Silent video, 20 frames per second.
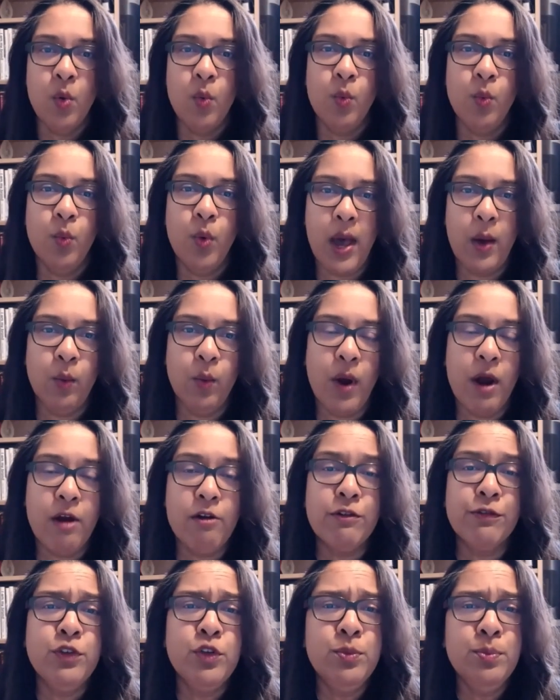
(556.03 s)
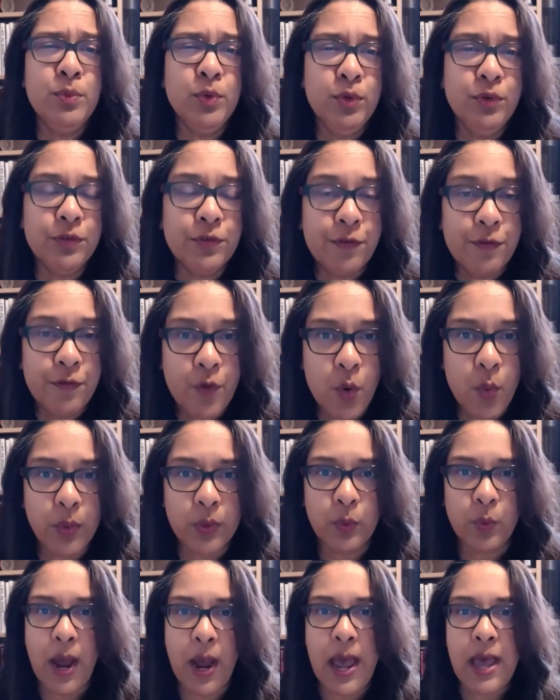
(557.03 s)
What, where have you moved
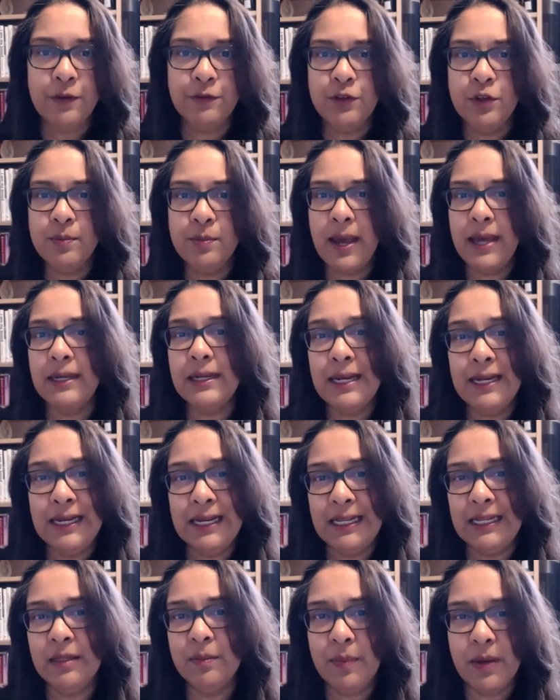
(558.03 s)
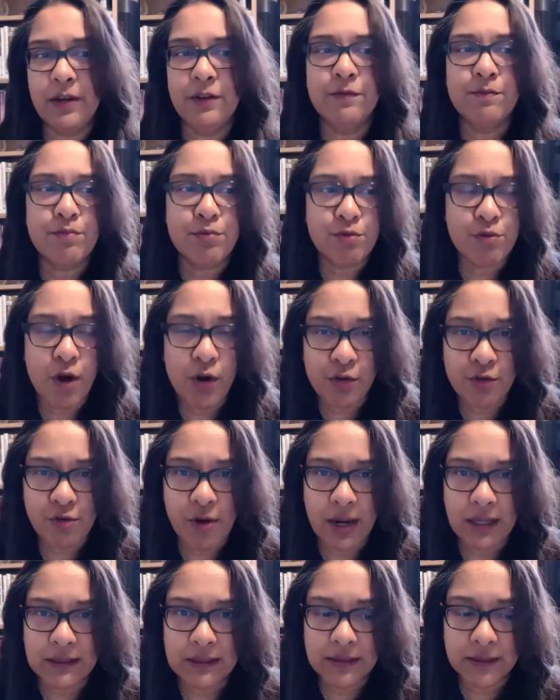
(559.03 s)
forward? Where have you made a little bit of
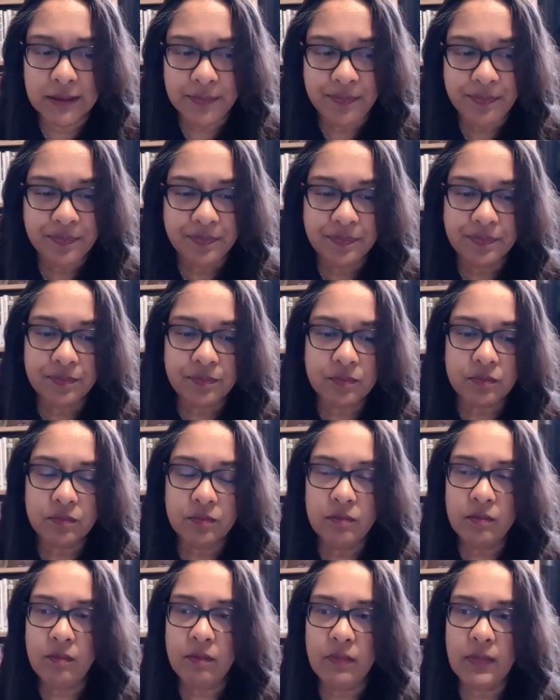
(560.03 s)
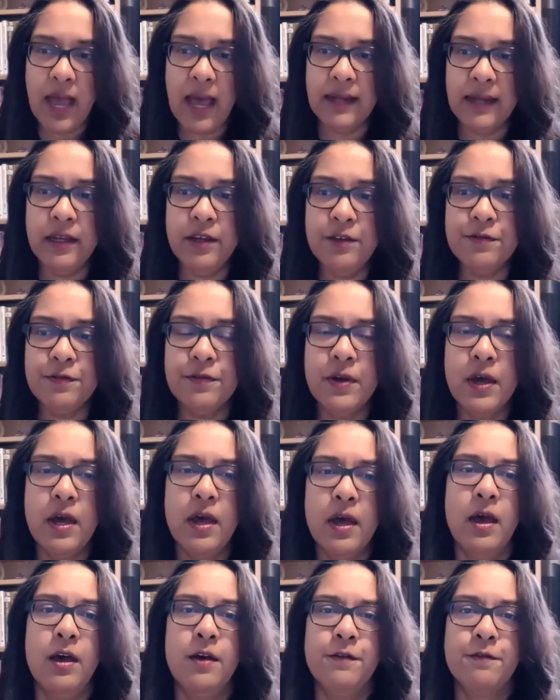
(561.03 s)
progress? And if
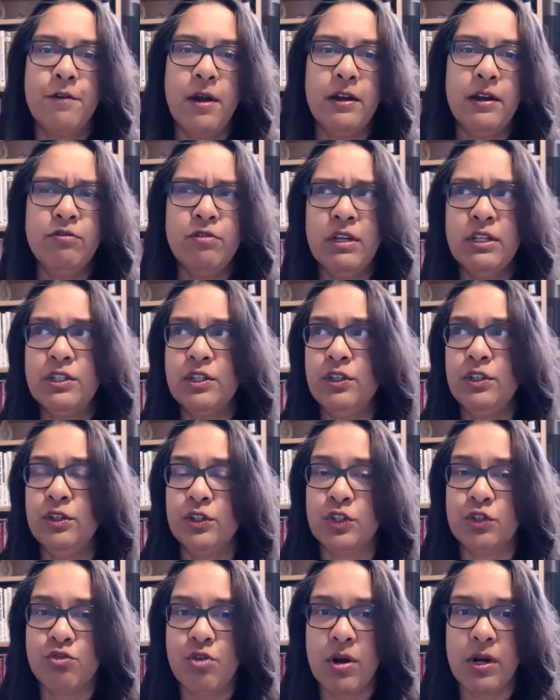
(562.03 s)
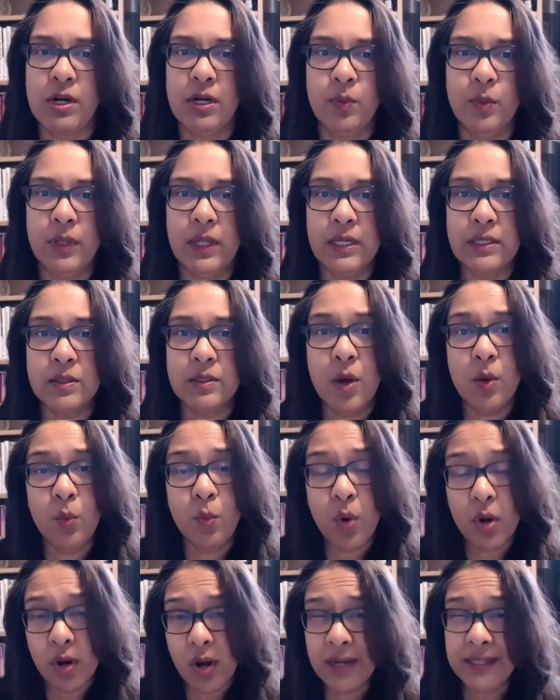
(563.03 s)
for any reason you're struggling with this,
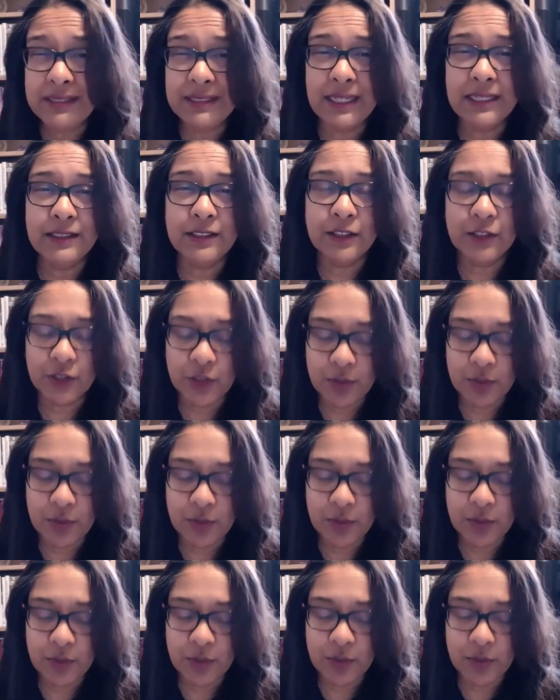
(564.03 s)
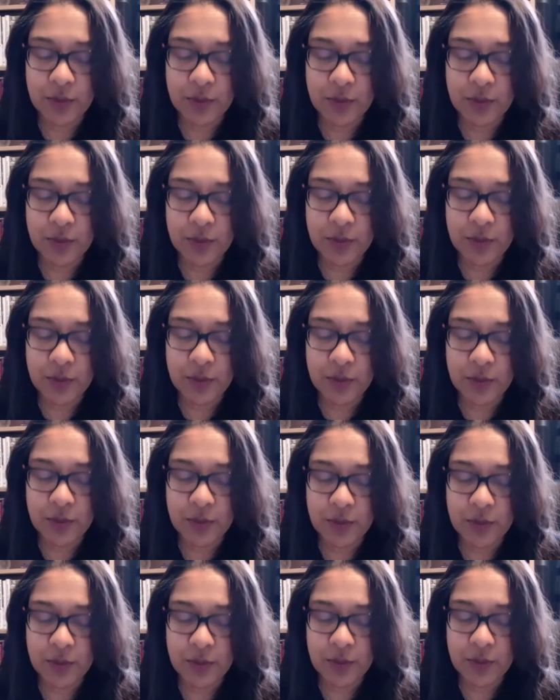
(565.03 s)
what I tend to do, because I'm,
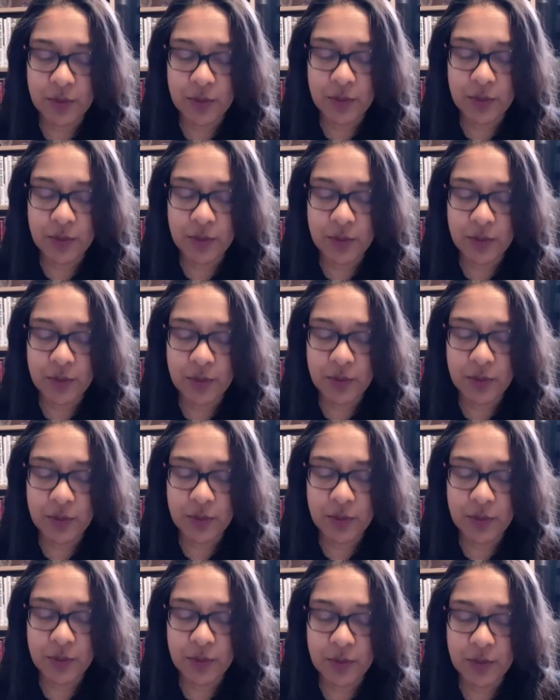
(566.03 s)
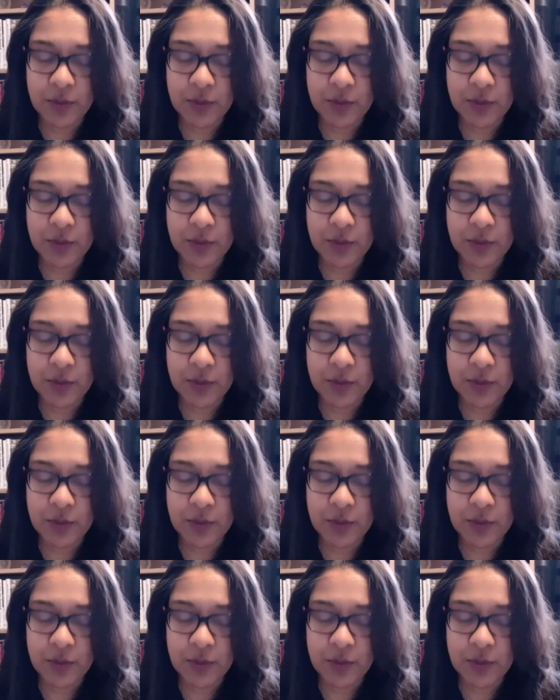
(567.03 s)
I'm one of those people who,